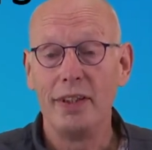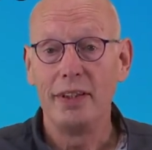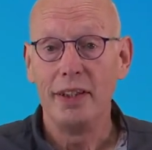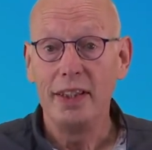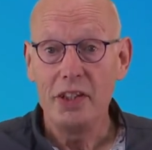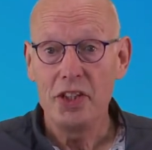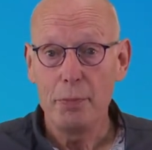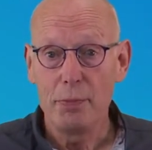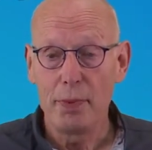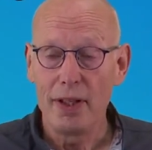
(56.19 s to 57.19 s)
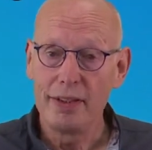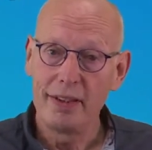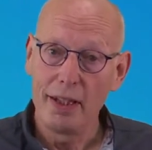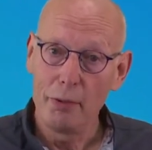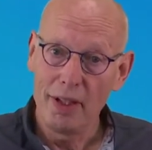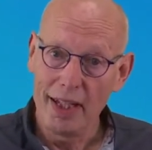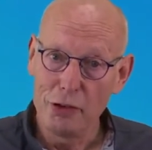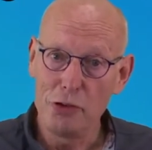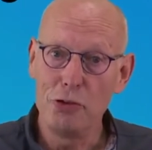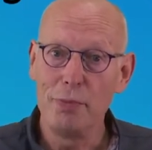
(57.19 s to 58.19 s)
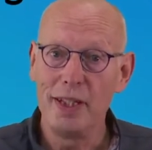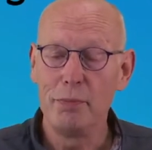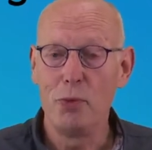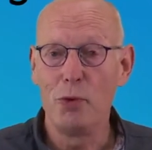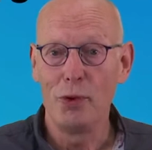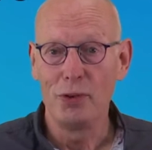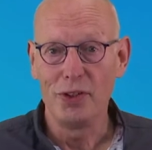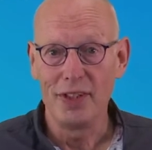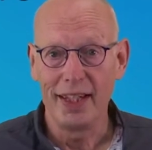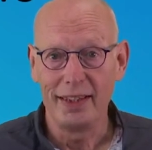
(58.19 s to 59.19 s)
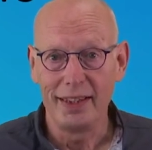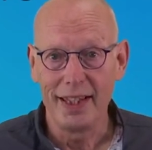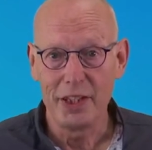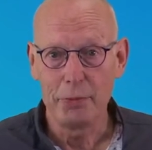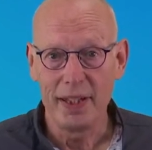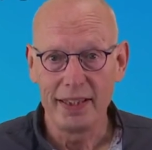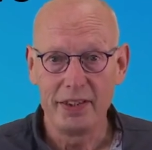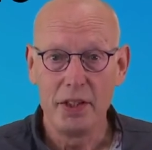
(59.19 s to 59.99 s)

the leadership part, and I would like to zoom in more on a technical aspect.